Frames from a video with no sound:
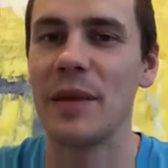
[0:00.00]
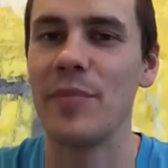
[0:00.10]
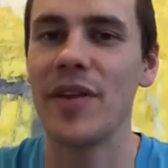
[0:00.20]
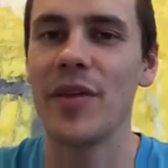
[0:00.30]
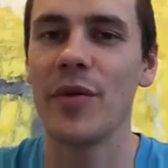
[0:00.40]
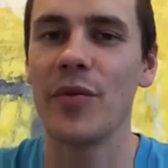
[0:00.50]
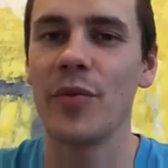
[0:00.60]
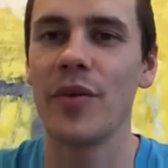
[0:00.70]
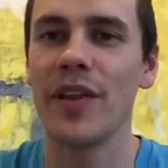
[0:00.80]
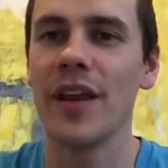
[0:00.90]
Big thing
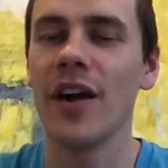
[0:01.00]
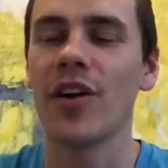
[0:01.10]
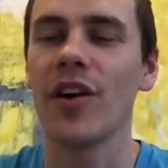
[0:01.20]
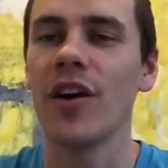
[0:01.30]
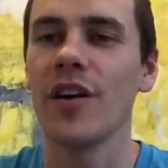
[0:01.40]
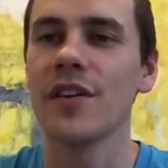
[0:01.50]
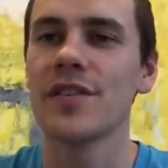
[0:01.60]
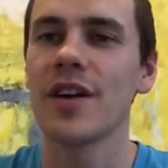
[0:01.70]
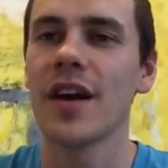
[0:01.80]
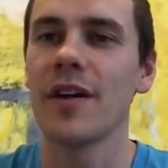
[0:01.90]
with any alcohol
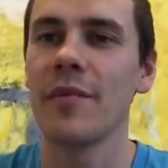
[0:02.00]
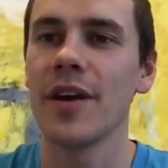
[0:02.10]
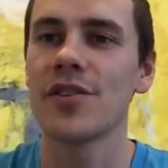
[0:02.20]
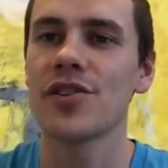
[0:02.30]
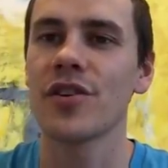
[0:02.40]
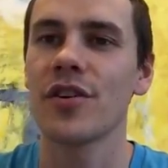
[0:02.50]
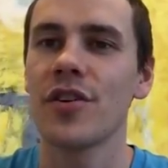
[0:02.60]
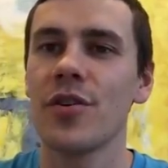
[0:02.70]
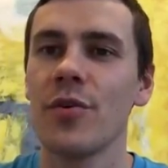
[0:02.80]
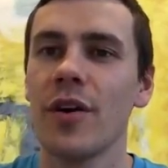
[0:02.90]
is you got to make sure
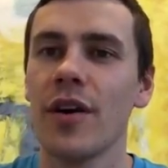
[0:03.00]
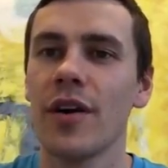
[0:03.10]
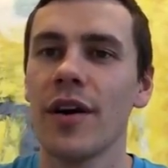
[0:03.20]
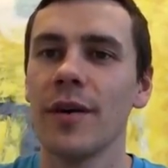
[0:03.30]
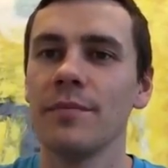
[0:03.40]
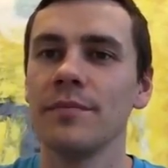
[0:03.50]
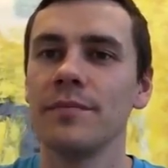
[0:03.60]
you are